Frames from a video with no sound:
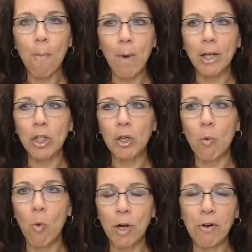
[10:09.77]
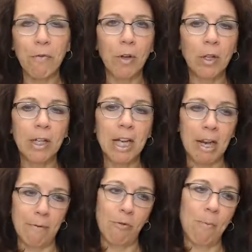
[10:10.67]
much wonderful
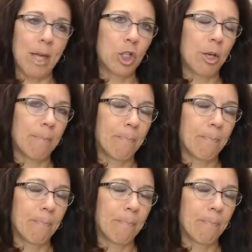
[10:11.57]
information.